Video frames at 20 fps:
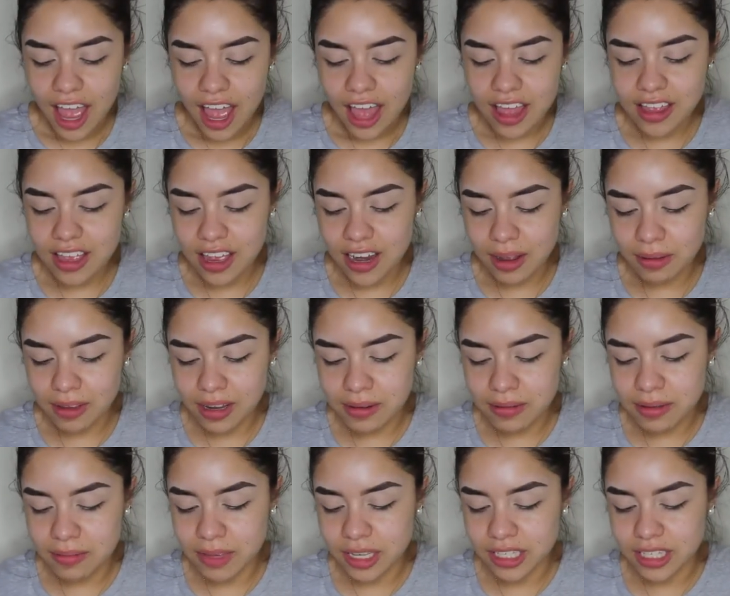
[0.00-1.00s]
And then I'm going to
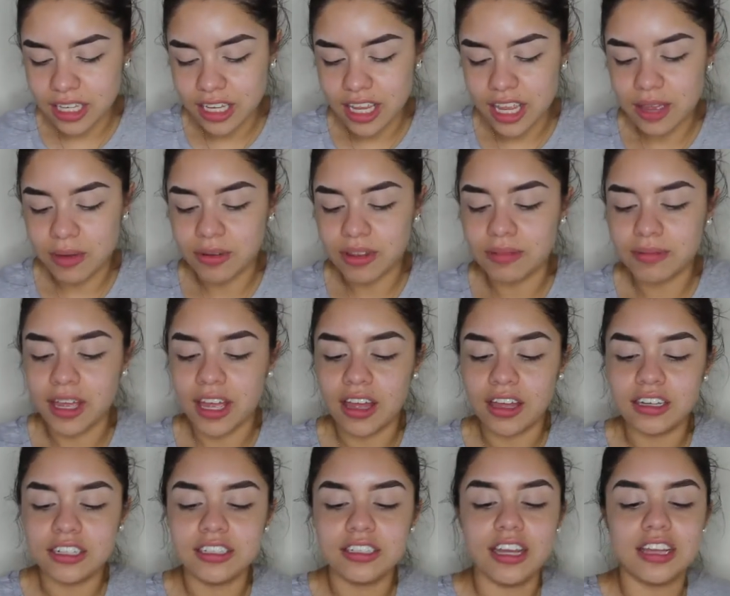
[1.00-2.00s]
be mixing it with my
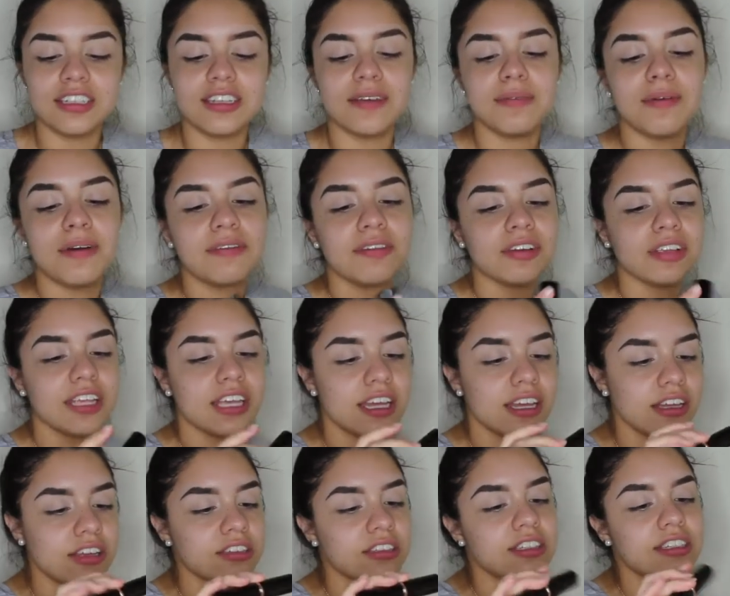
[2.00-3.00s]
Anastasia Beverly
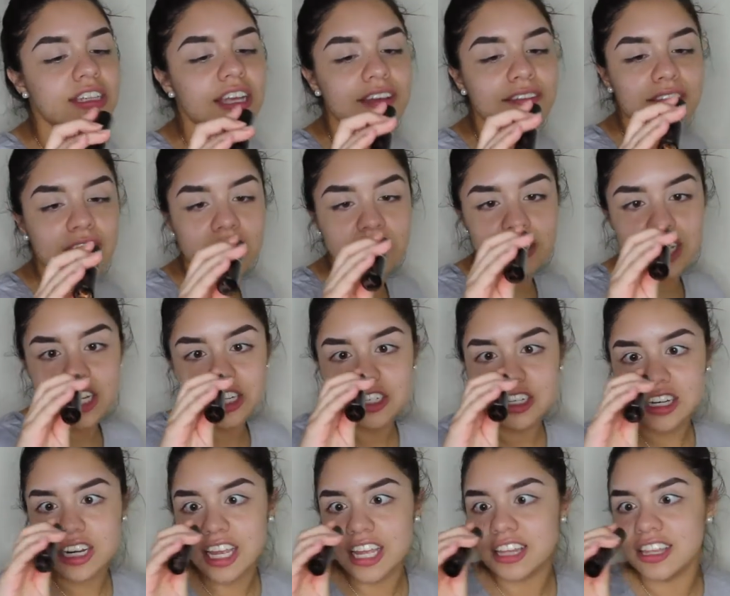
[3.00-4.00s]
Hills Stick
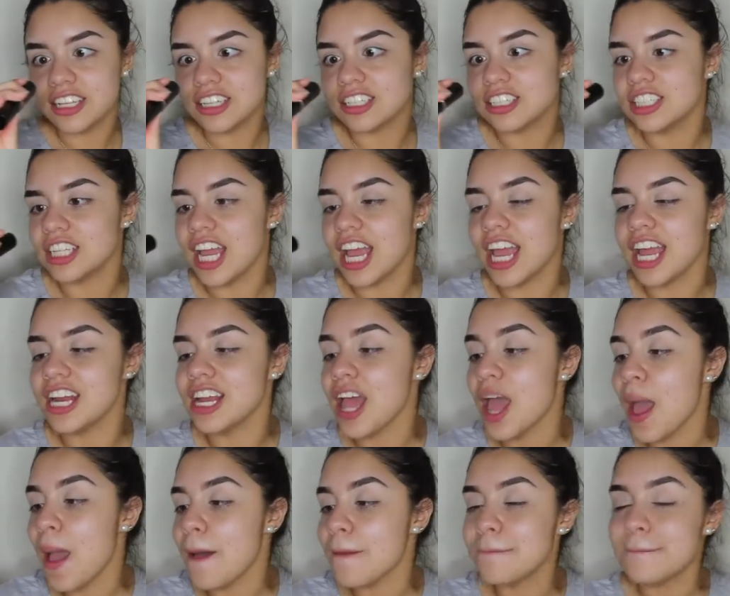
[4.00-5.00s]
Foundation in the shade
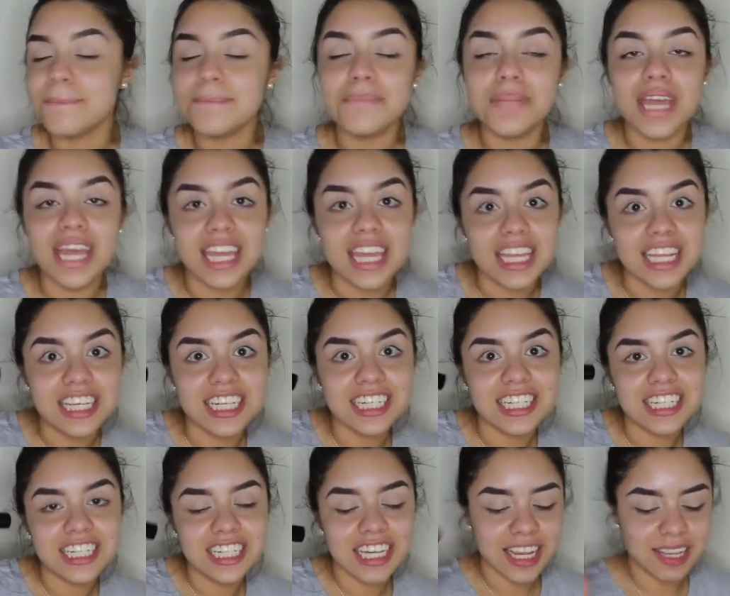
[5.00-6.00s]

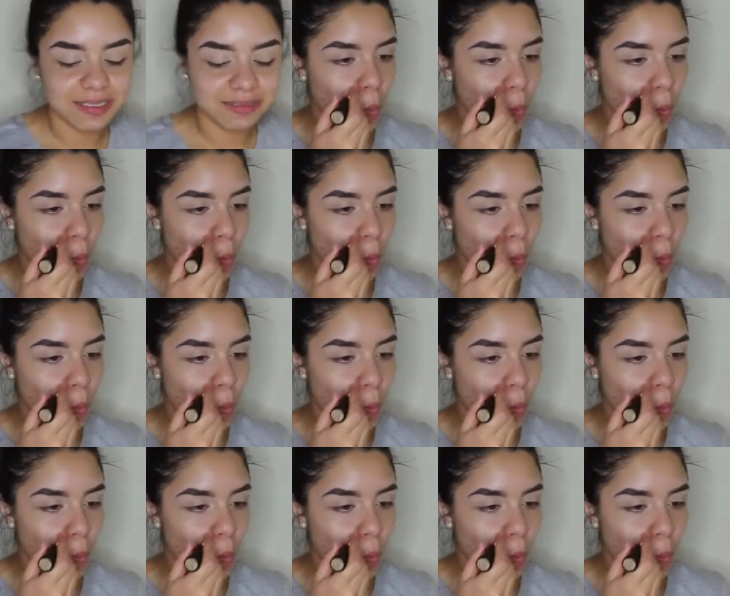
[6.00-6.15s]
Beige.